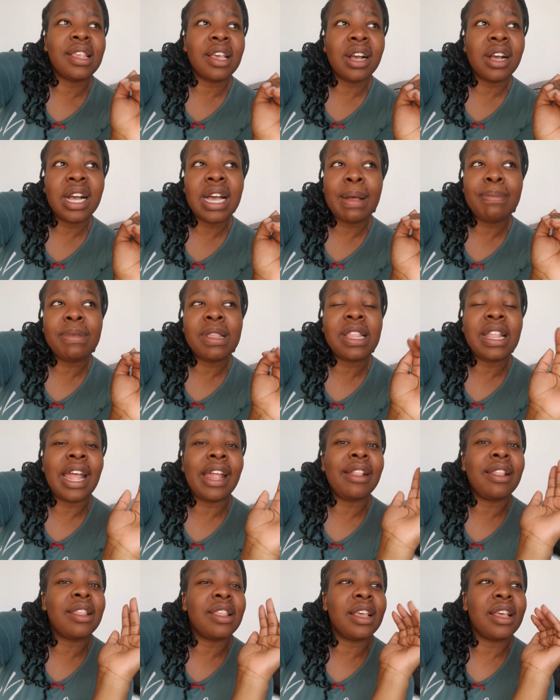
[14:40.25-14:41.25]

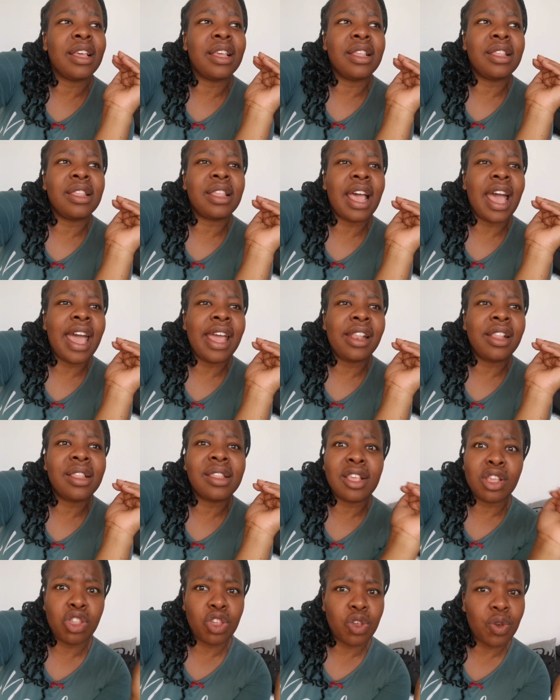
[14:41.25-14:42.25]
circumstances
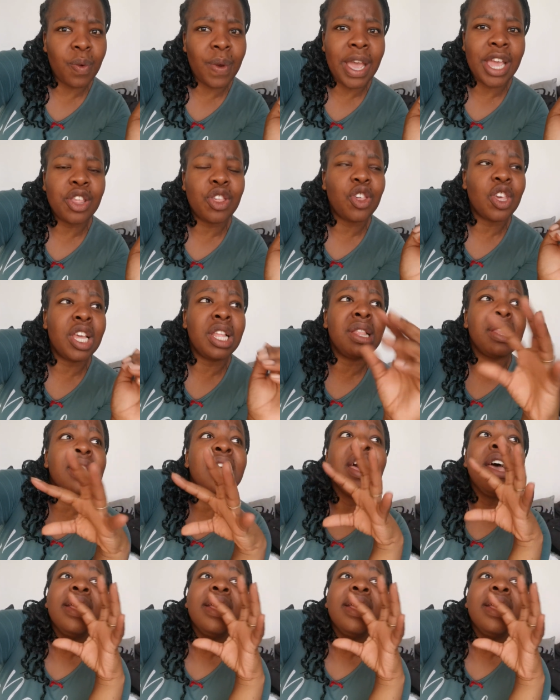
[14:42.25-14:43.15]
and situations